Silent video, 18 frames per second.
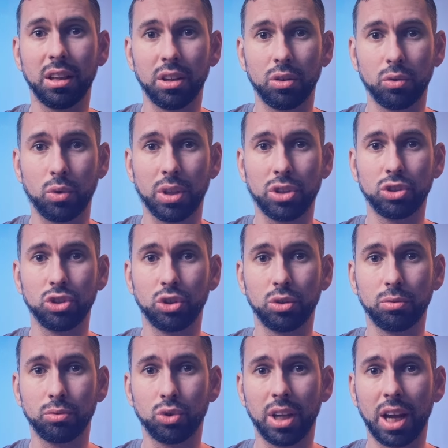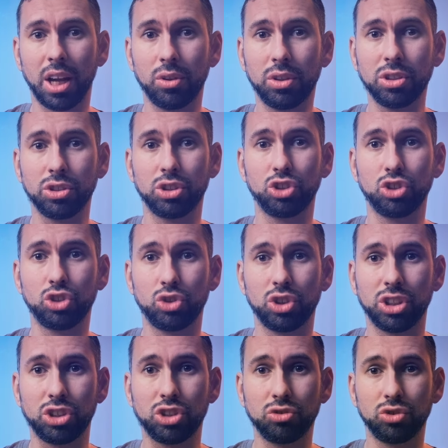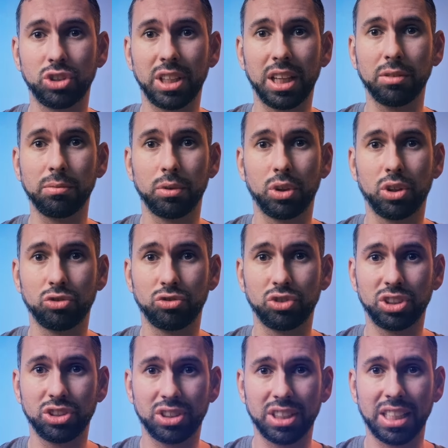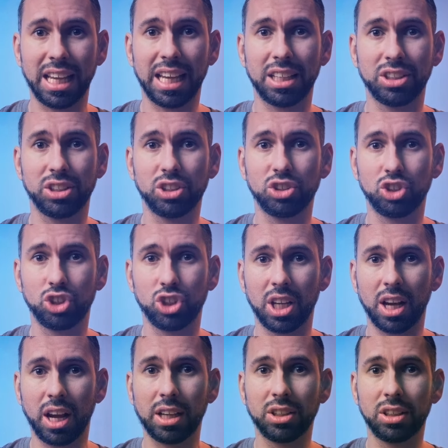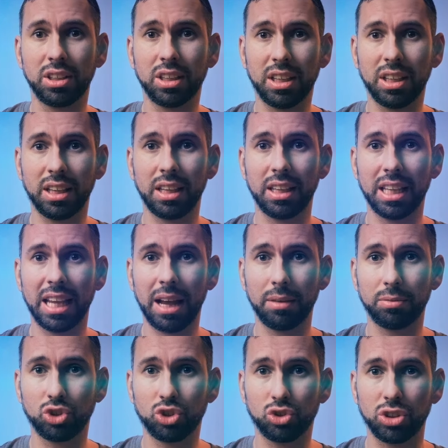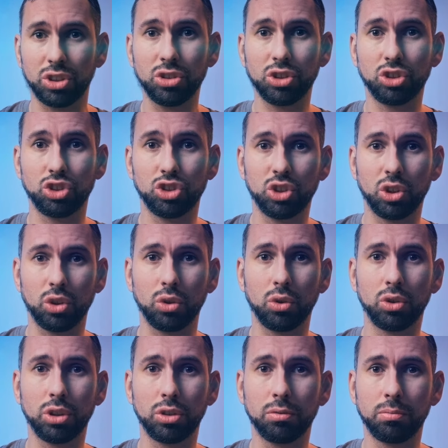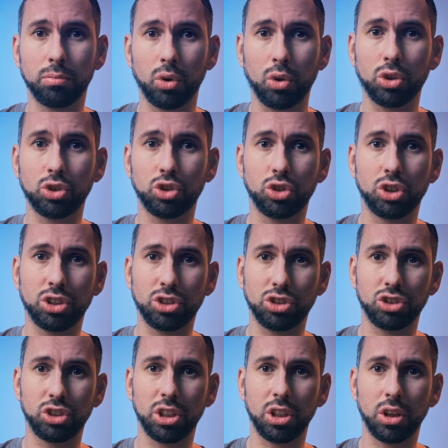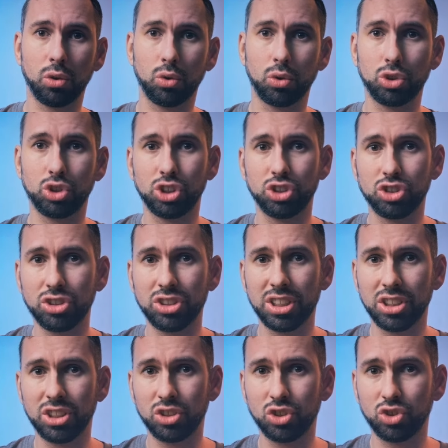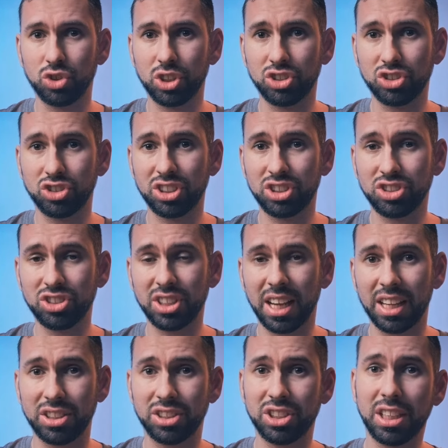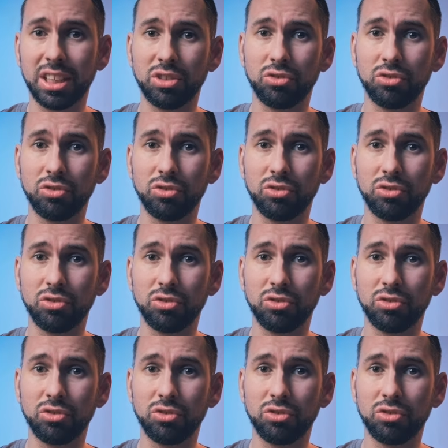whether you're prowling the streets for that perfect candid shot, capturing the soul in portraits, or just need a trusty sidekick